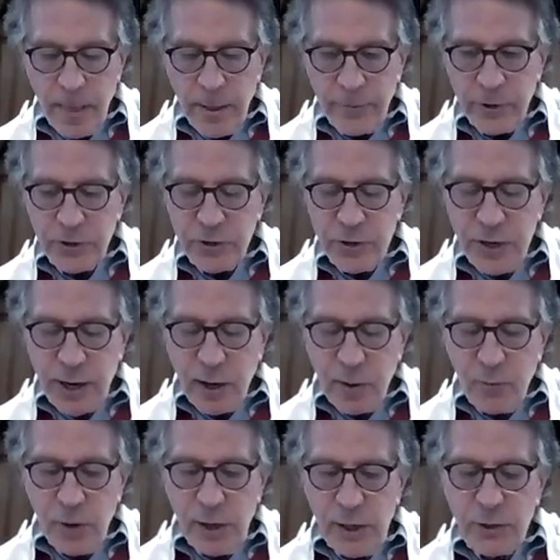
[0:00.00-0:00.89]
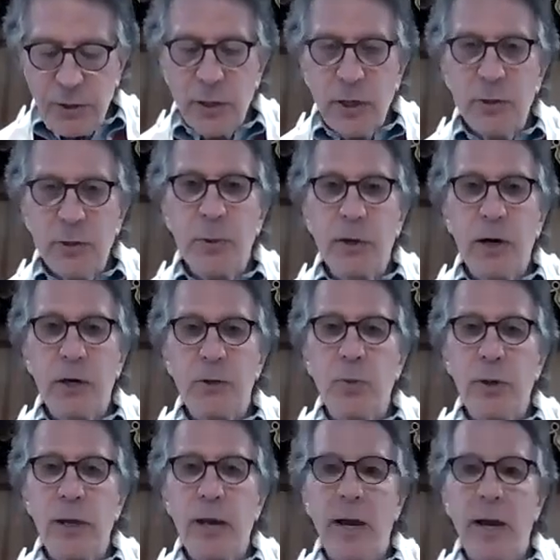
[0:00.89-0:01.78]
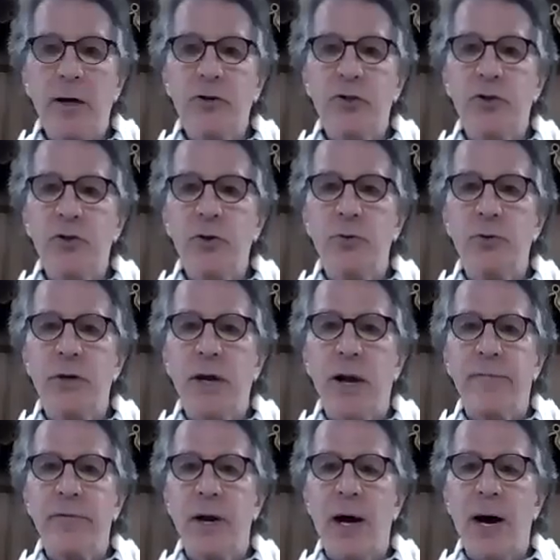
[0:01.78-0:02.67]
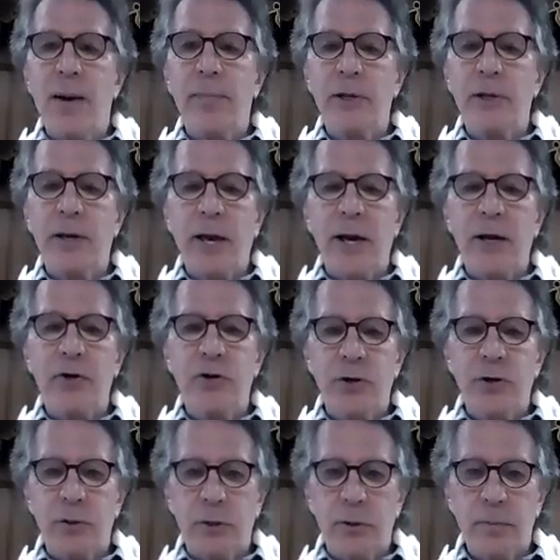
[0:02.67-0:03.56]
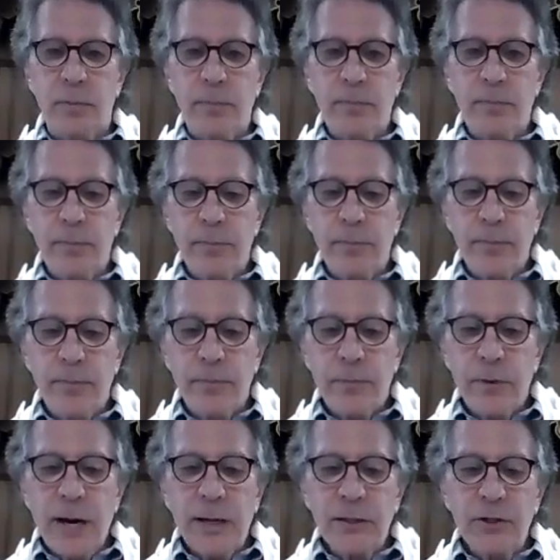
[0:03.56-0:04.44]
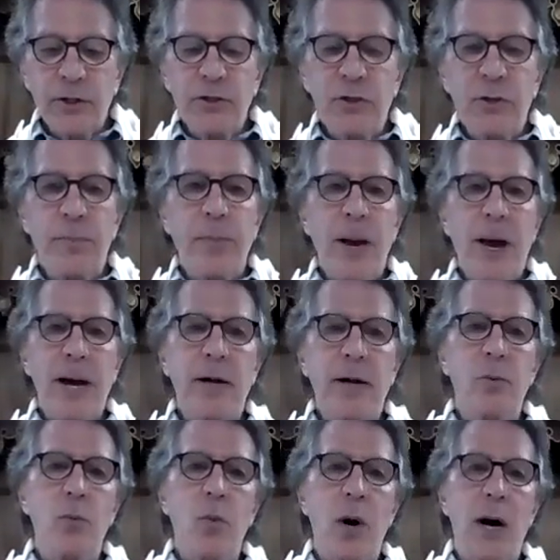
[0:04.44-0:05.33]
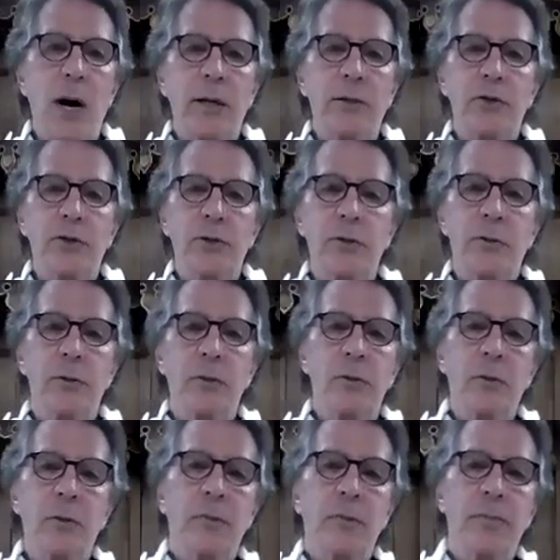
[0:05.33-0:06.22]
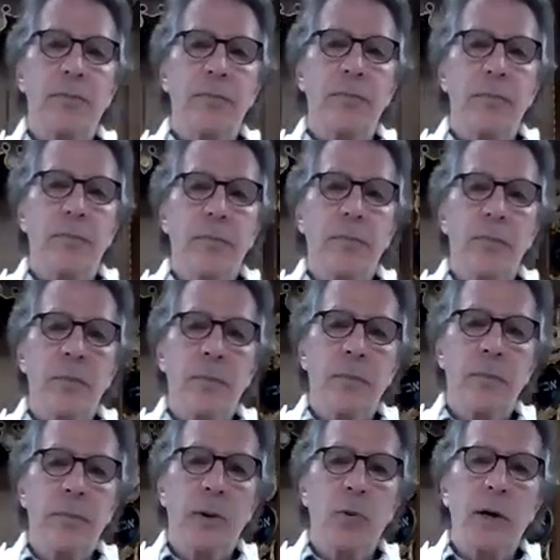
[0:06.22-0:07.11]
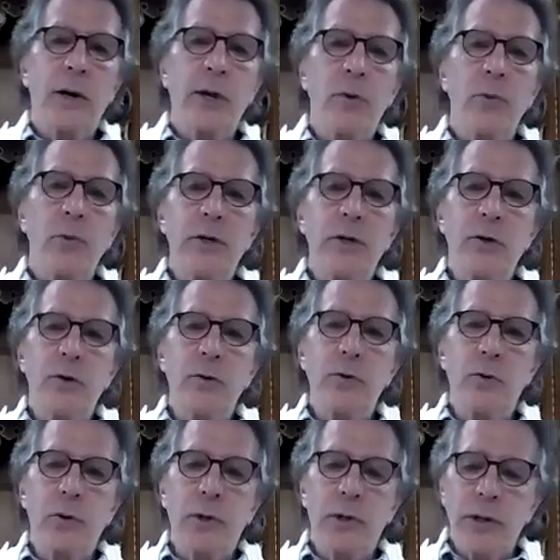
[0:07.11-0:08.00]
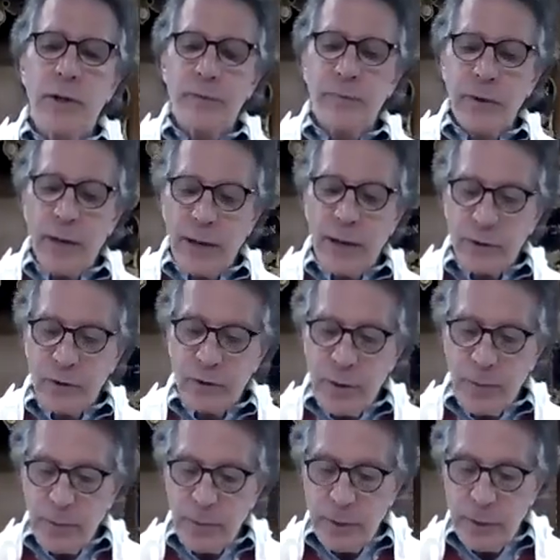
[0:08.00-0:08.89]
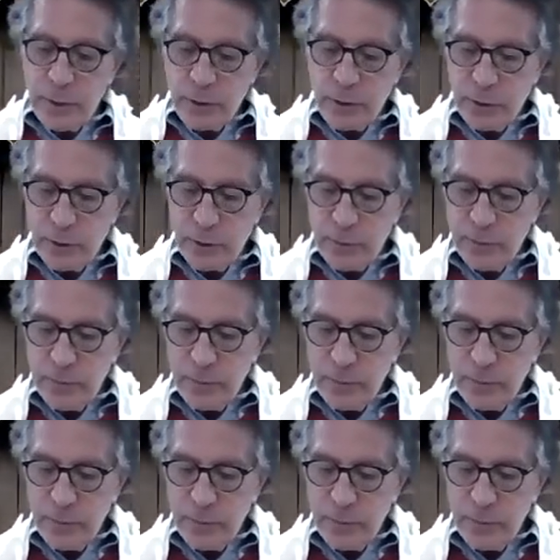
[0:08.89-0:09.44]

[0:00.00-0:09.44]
The second reason is because we as Jews have an obligation not to sit back and watch, but what can we do to alleviate some of this?